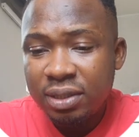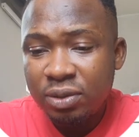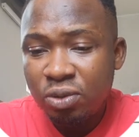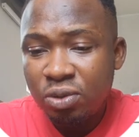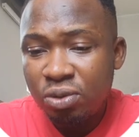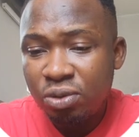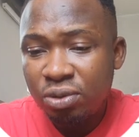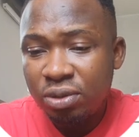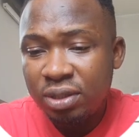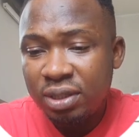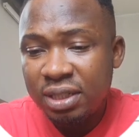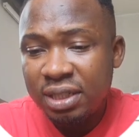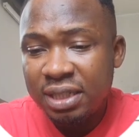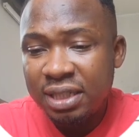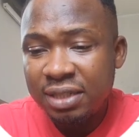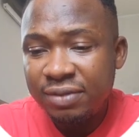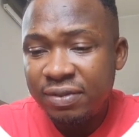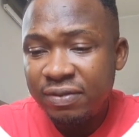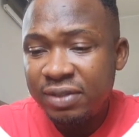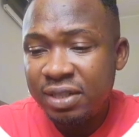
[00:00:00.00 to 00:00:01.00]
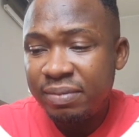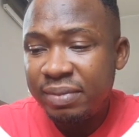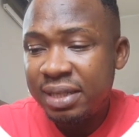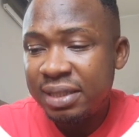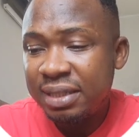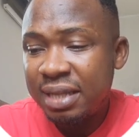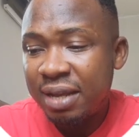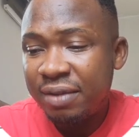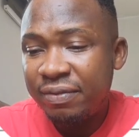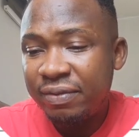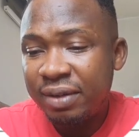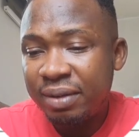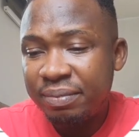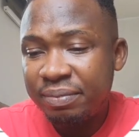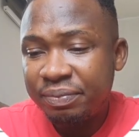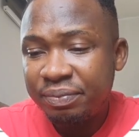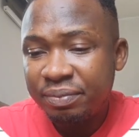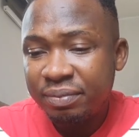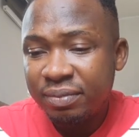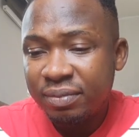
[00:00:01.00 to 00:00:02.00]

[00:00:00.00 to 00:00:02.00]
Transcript: Good. This is 15 minutes time frame.